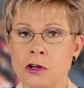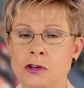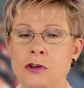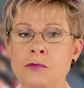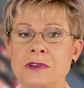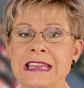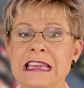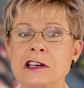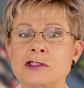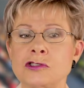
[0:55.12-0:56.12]
you
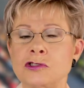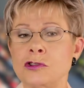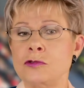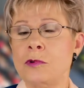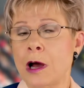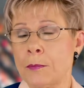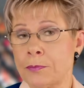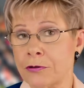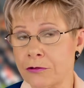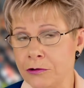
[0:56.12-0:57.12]
need to
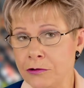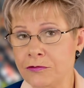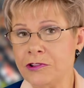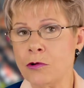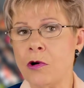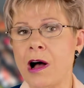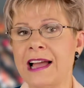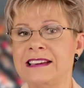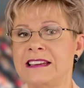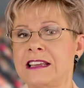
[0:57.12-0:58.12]
prove your
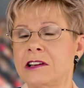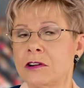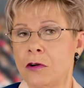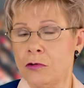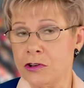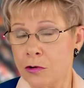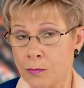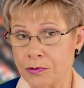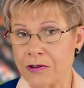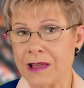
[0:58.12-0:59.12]
idea or your
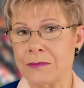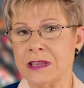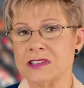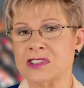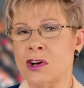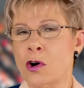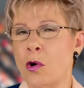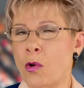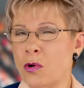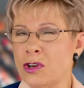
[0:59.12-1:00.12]
premise
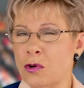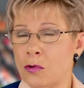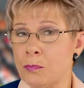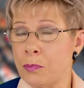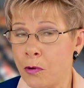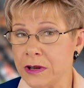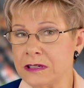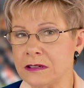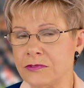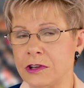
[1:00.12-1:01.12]
or your
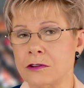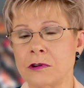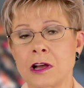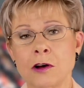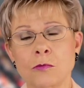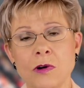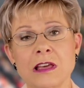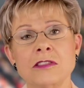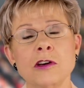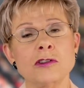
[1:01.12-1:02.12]
point of view
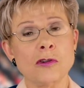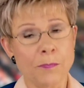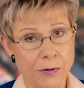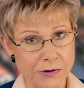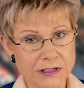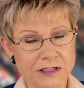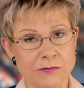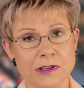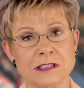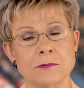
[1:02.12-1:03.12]
with your points of
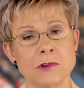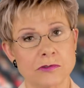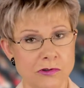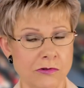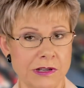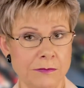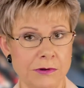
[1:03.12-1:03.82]
wisdom, your talking